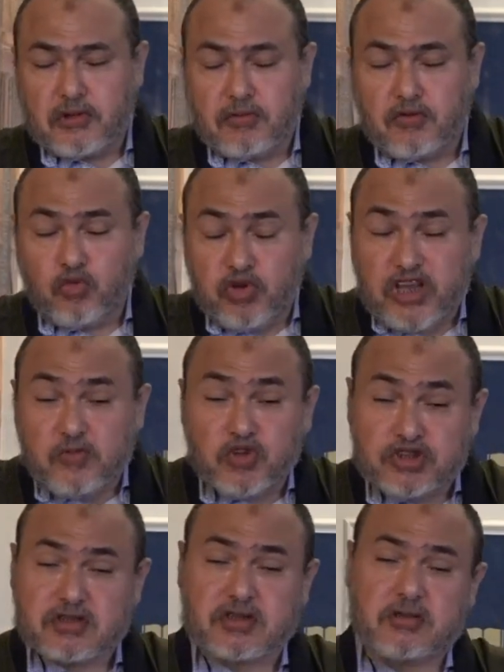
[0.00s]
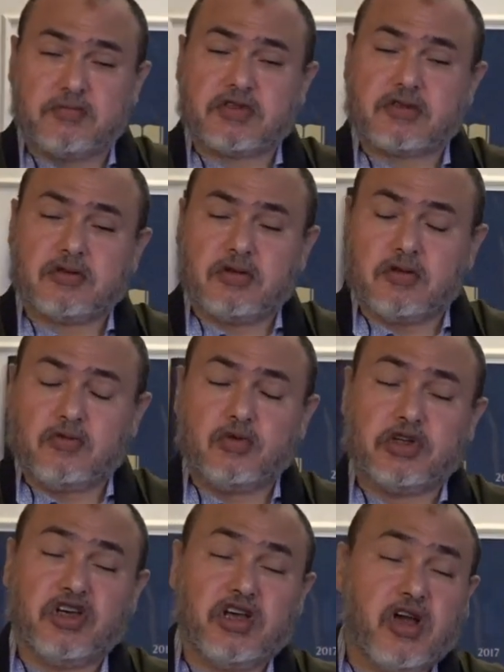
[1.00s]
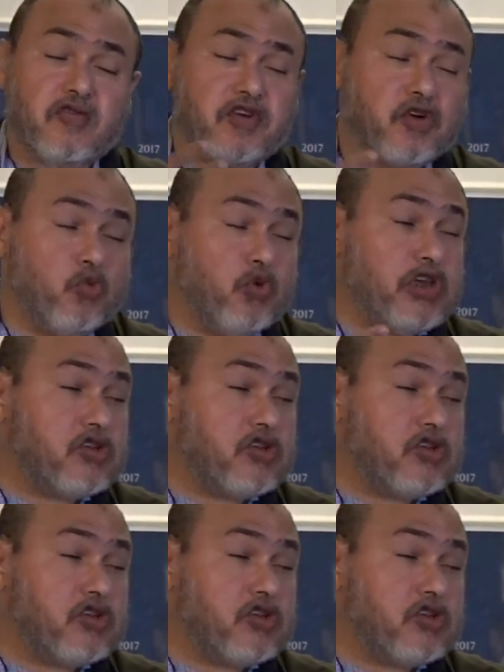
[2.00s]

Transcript: we Muslims, wherever we